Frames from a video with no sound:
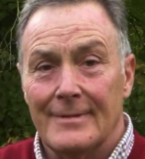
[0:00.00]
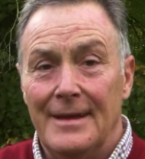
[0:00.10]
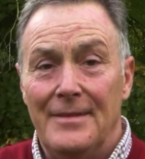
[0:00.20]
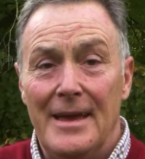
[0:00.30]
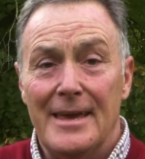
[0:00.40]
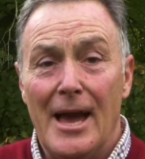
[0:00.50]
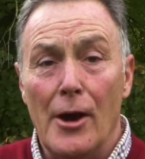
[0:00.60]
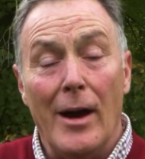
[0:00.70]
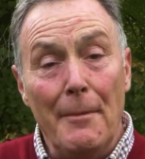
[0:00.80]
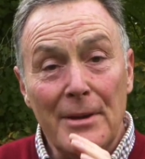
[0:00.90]
And there you
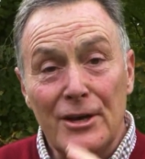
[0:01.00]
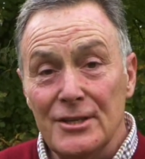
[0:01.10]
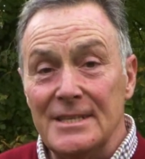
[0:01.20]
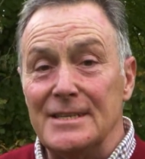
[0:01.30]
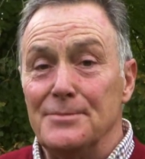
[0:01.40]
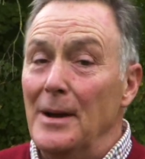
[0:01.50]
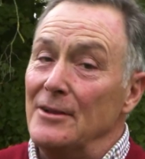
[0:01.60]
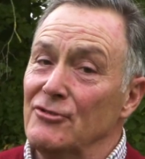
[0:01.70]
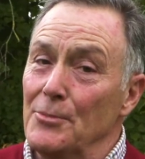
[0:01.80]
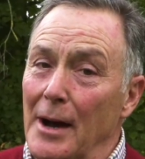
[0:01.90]
go. And because it's
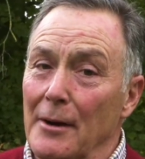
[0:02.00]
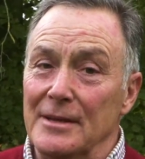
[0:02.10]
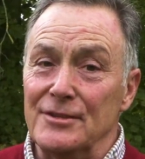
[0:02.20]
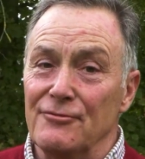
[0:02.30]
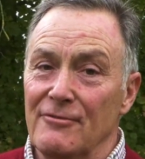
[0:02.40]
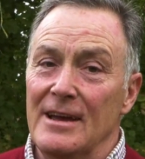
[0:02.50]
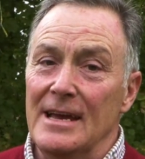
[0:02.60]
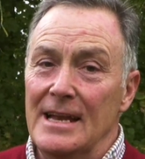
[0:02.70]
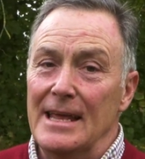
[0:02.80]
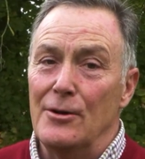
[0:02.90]
battery powered, it's
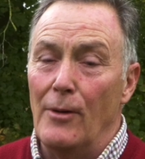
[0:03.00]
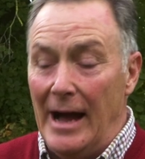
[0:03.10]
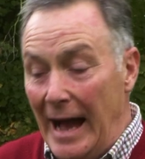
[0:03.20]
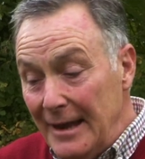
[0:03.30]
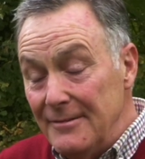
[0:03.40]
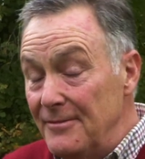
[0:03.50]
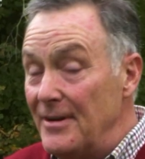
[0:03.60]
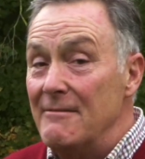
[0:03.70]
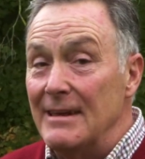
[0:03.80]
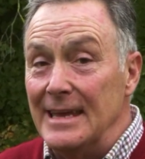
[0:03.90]
really quiet and
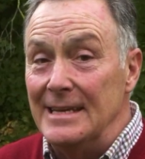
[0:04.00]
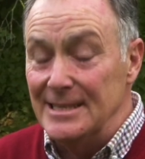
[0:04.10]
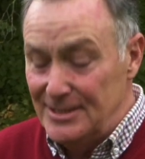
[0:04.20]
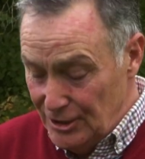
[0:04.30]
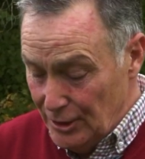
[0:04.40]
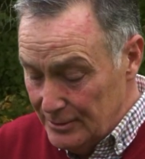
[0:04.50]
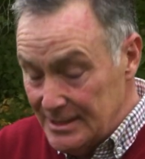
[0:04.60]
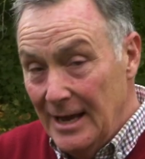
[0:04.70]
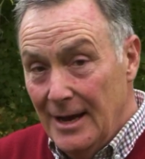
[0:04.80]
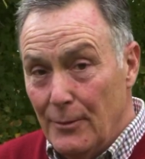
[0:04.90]
very easy to
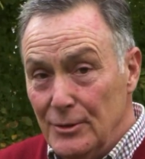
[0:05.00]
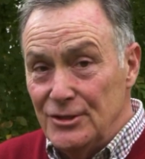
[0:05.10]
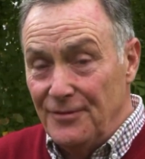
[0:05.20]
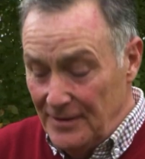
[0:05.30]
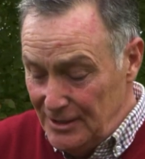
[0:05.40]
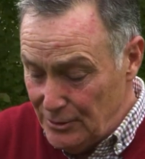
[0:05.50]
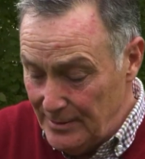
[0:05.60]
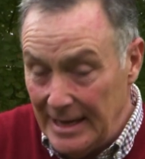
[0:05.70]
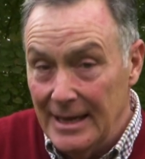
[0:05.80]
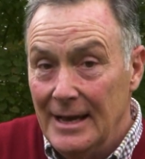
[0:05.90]
use. Once you're finished
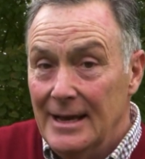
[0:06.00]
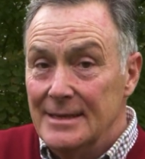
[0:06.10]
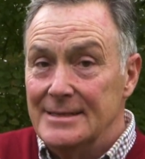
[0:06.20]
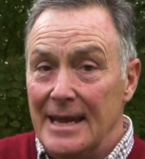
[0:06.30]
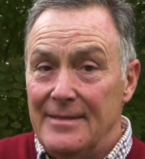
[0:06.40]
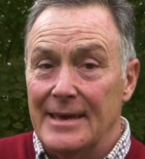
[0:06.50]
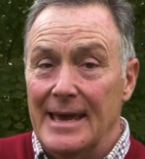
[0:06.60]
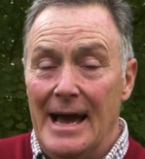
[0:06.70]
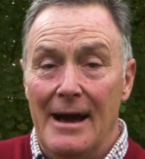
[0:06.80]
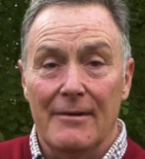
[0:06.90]
with it, take the
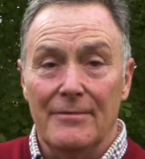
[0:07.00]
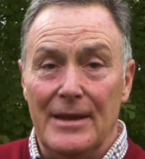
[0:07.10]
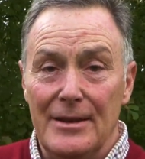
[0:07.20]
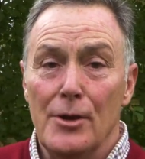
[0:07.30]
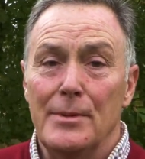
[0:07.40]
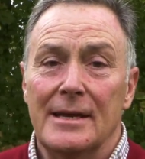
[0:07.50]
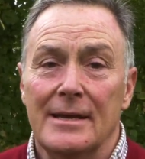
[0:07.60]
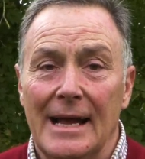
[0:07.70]
key out, and then nobody can